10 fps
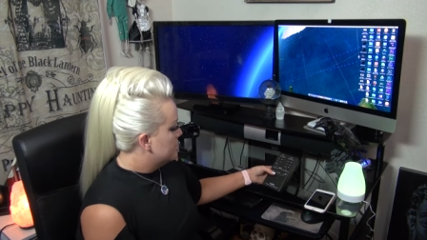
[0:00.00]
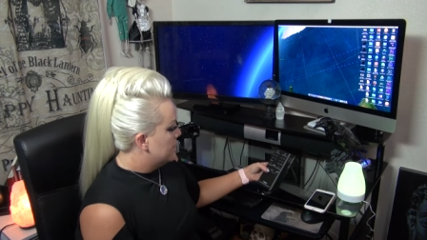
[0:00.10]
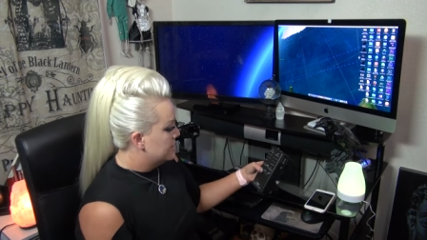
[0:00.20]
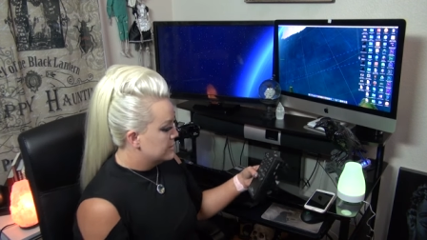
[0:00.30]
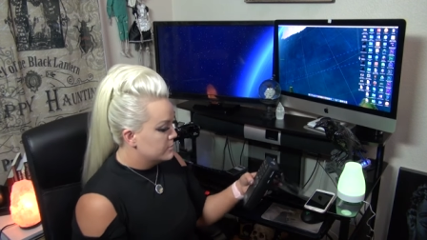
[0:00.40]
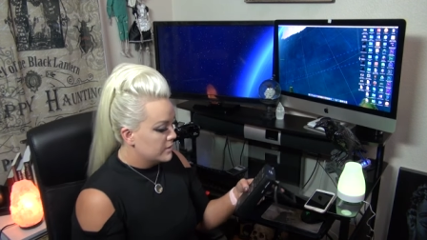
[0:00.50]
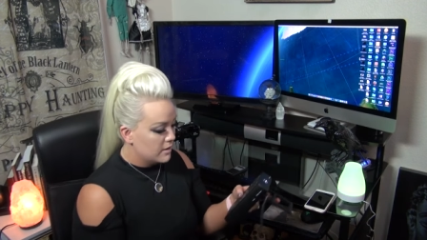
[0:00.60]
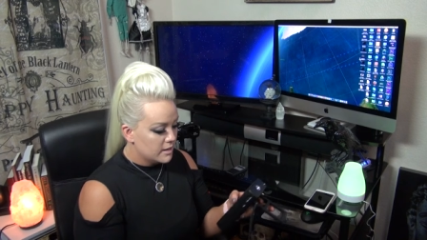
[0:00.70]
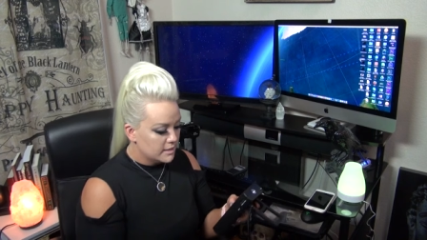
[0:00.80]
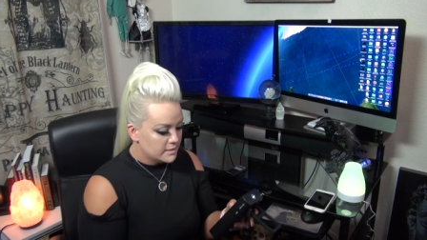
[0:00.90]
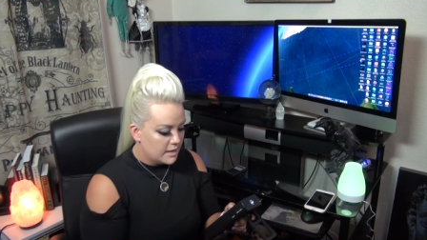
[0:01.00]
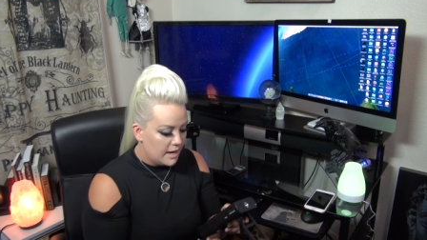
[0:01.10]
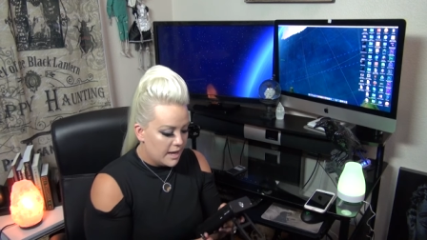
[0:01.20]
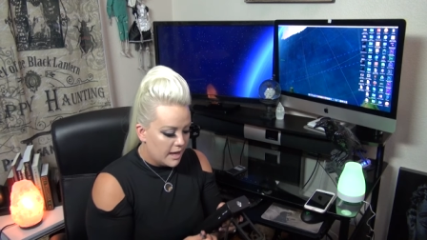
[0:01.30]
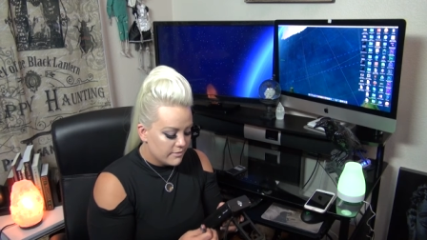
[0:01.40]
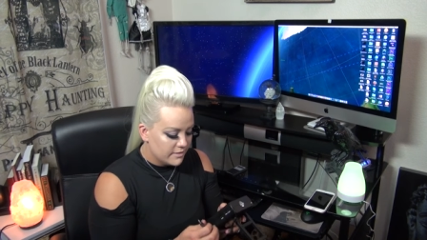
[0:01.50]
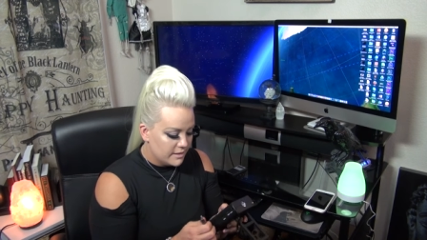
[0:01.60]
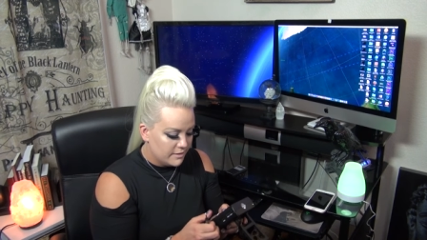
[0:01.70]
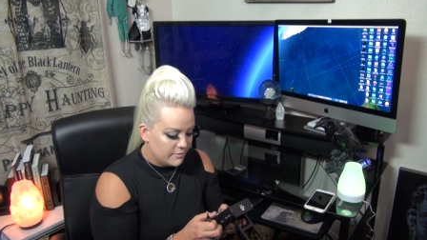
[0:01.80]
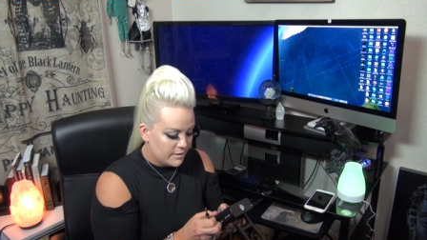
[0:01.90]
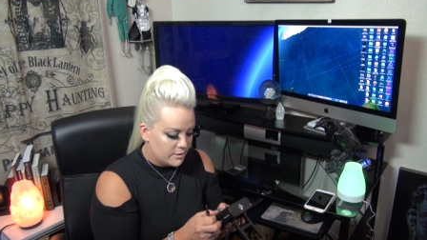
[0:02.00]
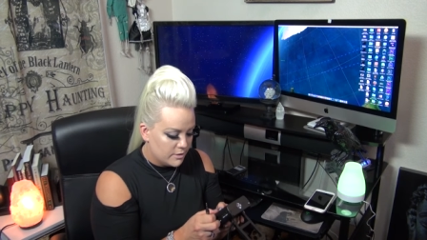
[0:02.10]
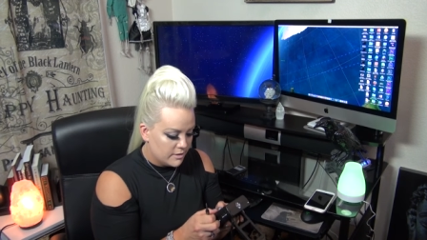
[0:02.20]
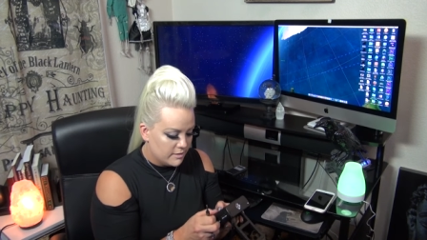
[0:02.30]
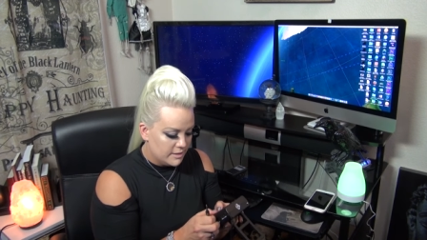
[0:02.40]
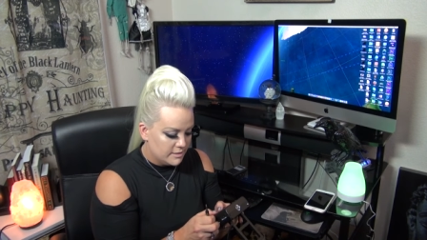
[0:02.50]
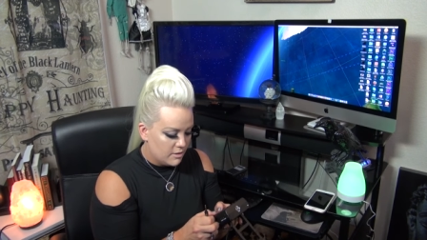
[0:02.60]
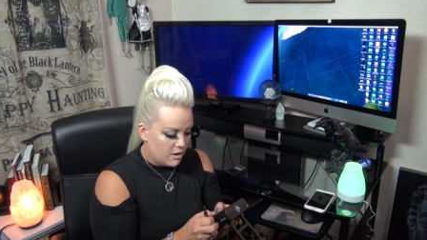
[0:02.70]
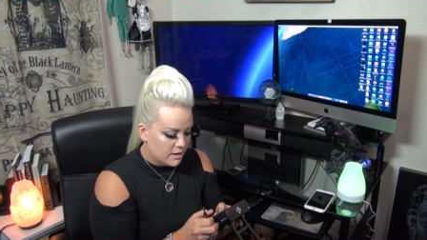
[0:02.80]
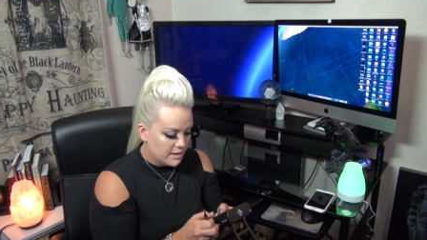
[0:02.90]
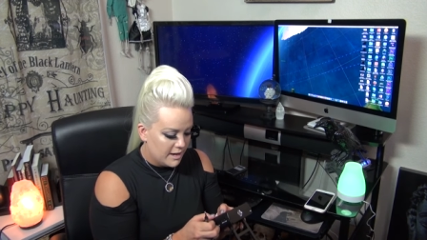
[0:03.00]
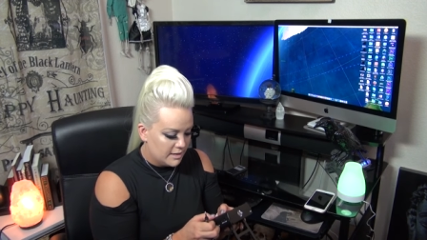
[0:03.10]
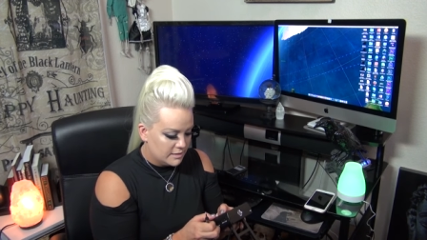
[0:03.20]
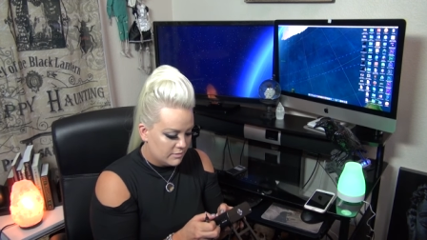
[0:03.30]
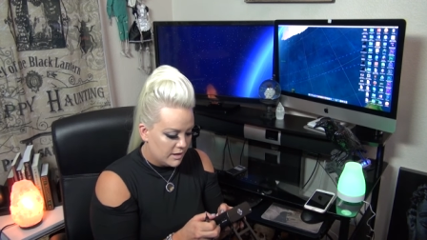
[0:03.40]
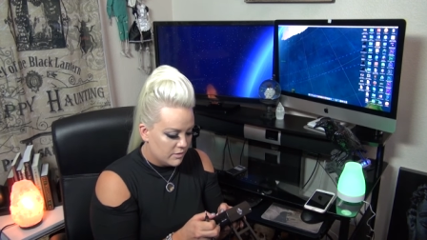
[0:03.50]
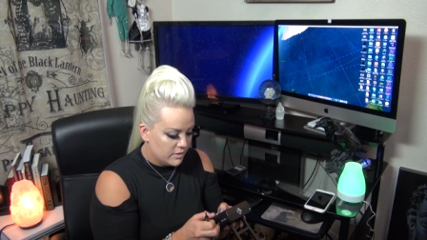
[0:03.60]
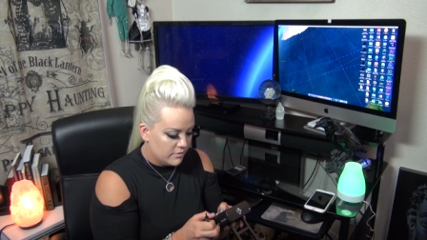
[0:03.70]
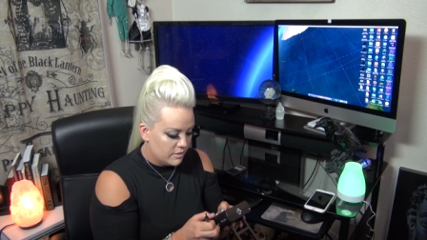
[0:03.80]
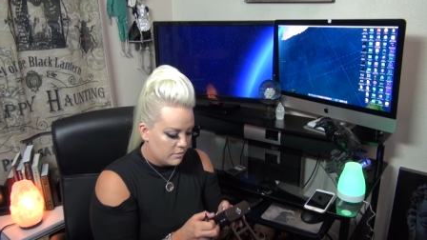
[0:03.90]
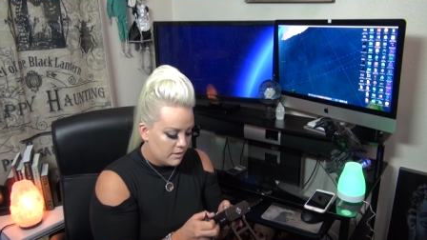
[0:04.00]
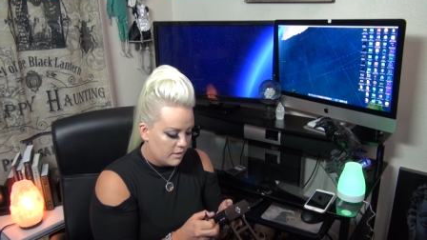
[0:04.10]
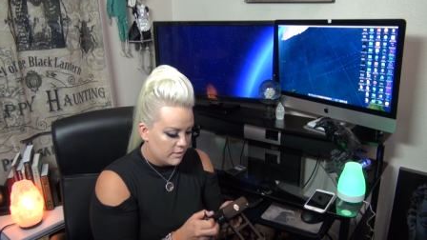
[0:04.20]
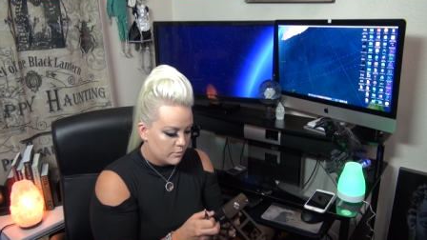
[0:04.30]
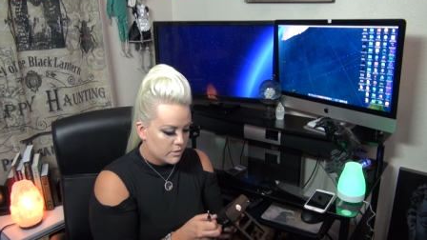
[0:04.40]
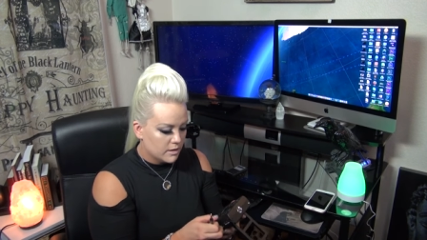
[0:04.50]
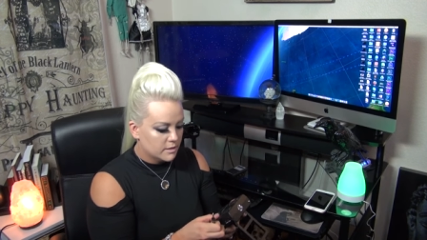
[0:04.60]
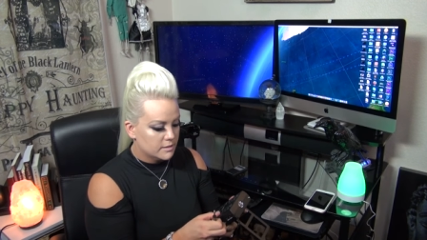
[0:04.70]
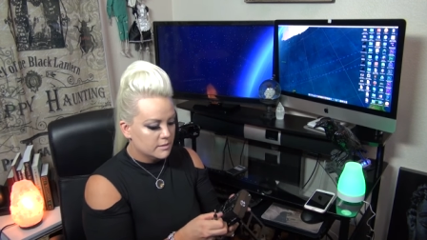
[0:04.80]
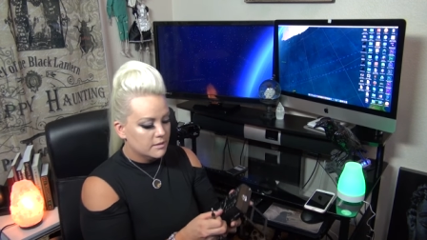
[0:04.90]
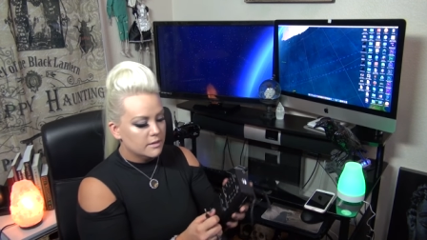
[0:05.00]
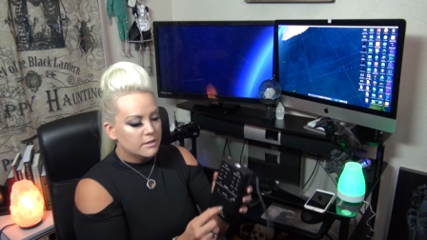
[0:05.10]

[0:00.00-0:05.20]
And to be honest, I haven't even turned this on yet, so I don't even know how it works.